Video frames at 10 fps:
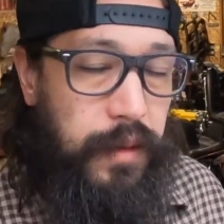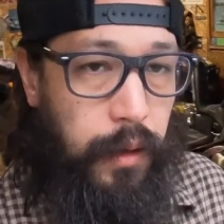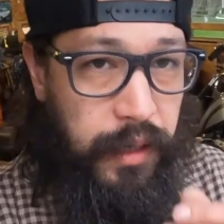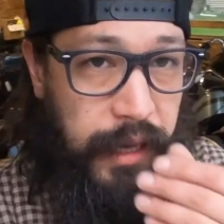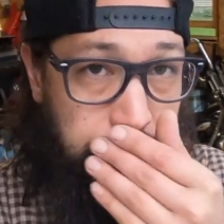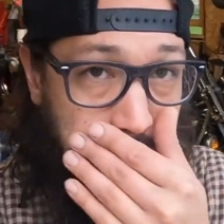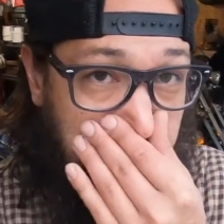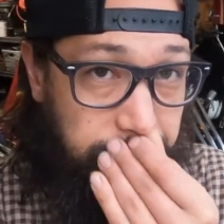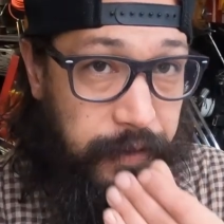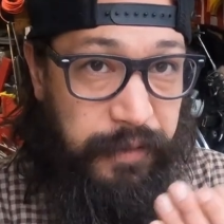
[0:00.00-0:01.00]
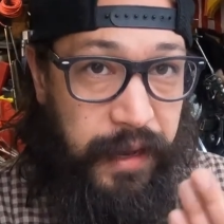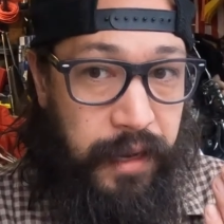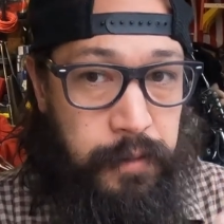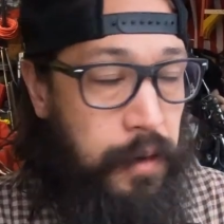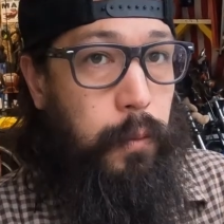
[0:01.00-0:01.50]
a game plan for the
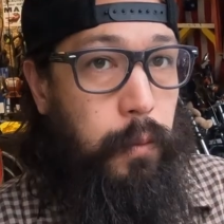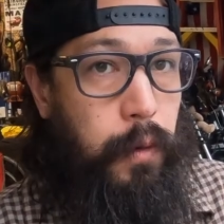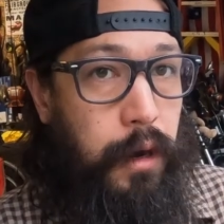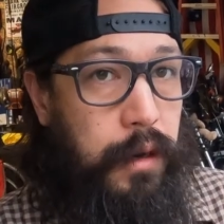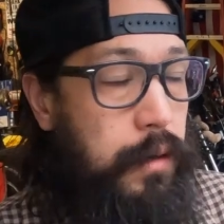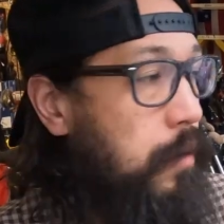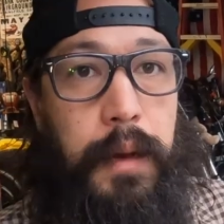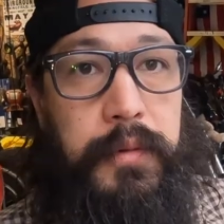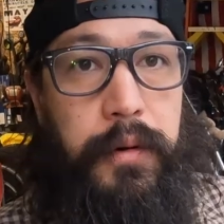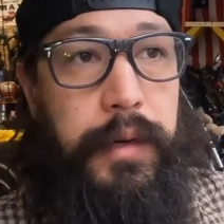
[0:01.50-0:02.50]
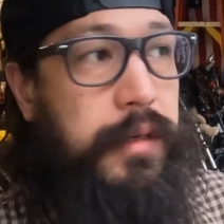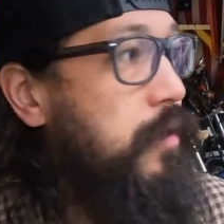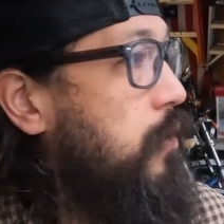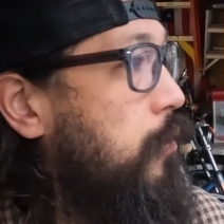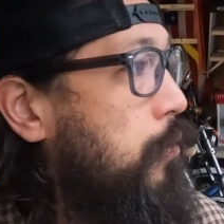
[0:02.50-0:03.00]
van. One, I'm going
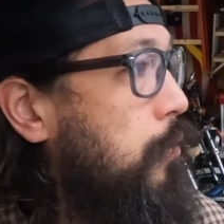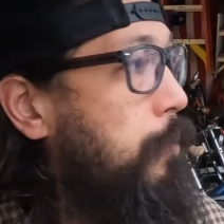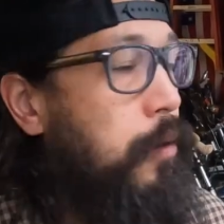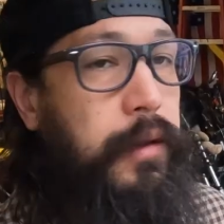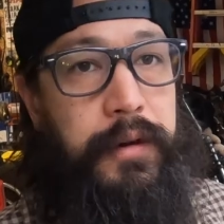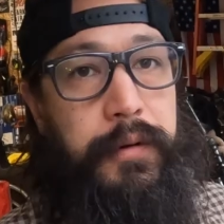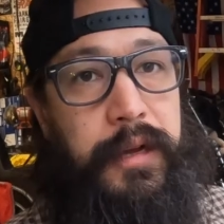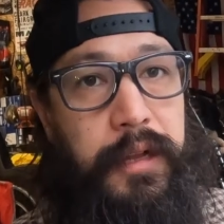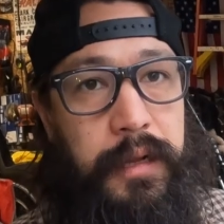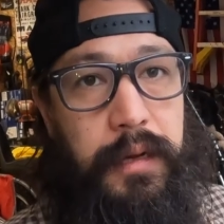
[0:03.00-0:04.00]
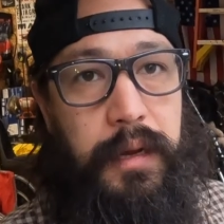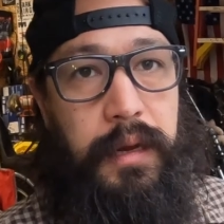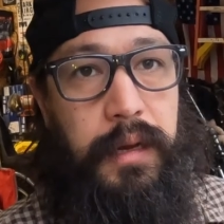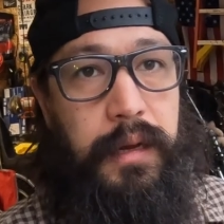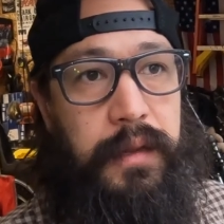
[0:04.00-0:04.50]
to pull the grill
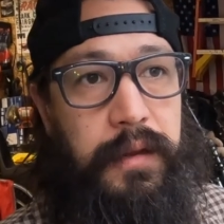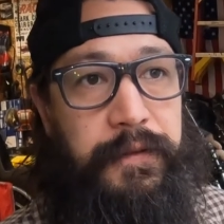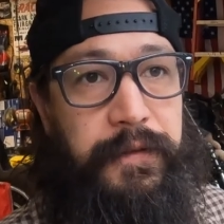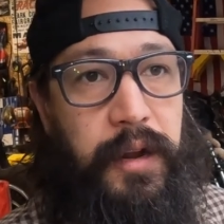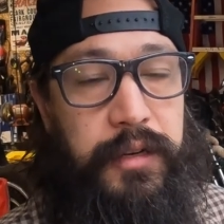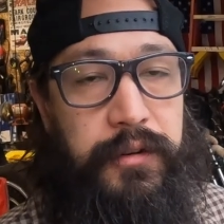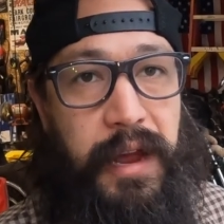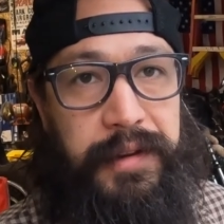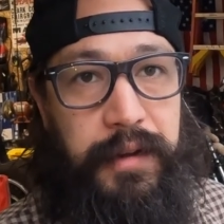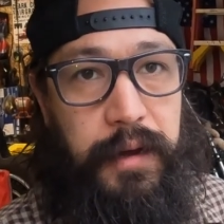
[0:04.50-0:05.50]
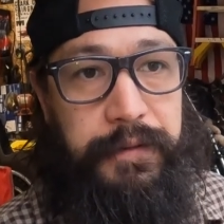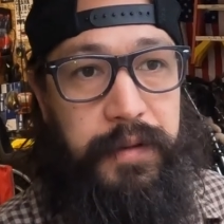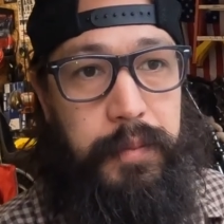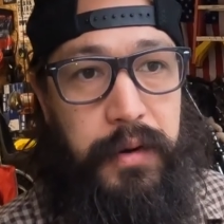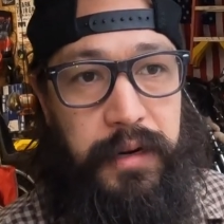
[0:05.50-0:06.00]
and the front dress off
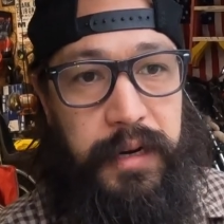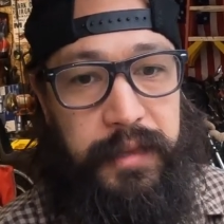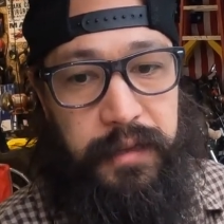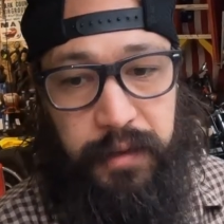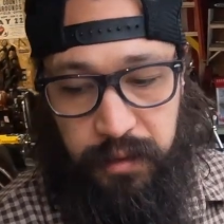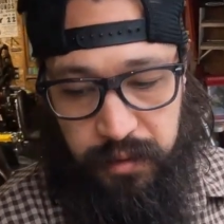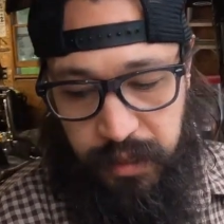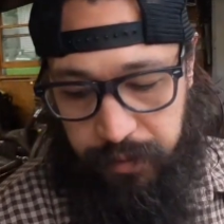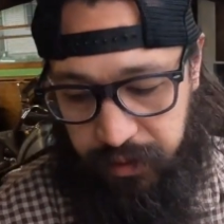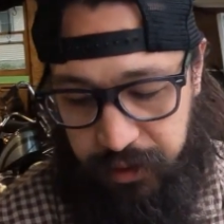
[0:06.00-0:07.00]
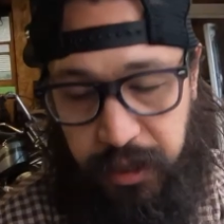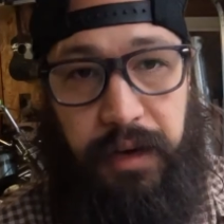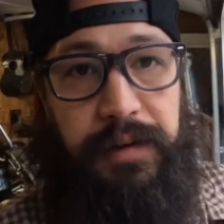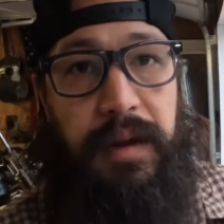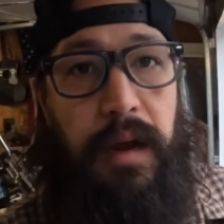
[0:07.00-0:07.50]
the motor, get to the timing
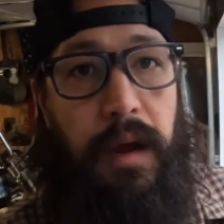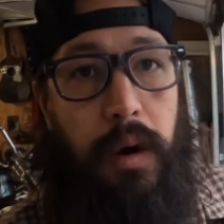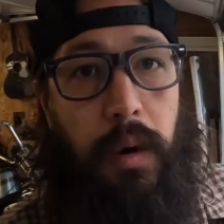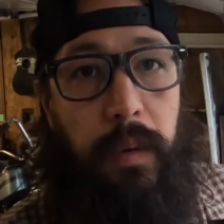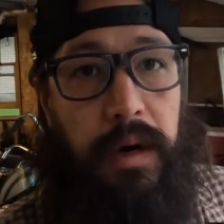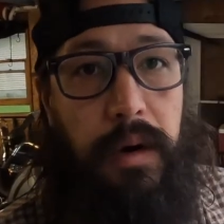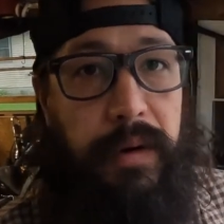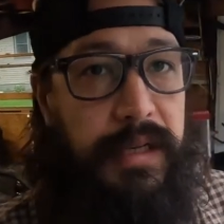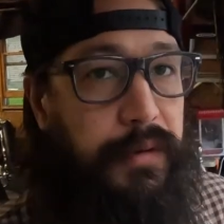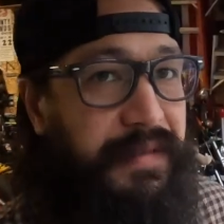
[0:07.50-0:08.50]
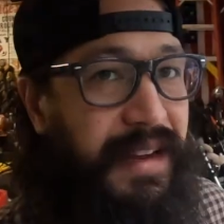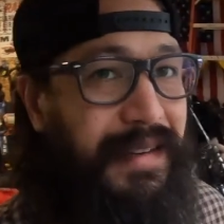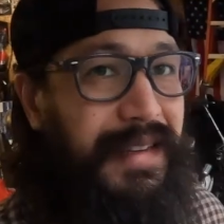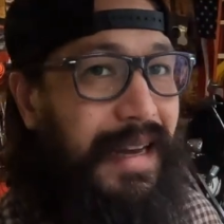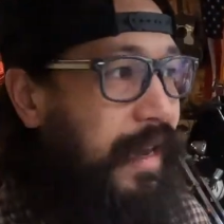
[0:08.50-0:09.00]
chains. We are going to
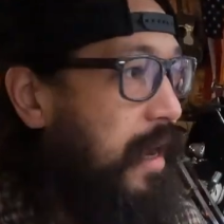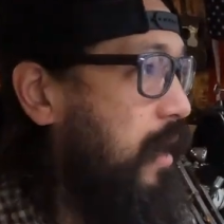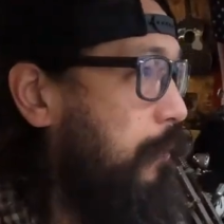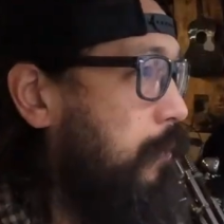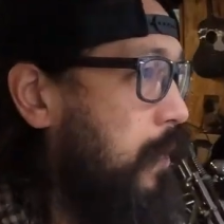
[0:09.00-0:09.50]
advance that cam.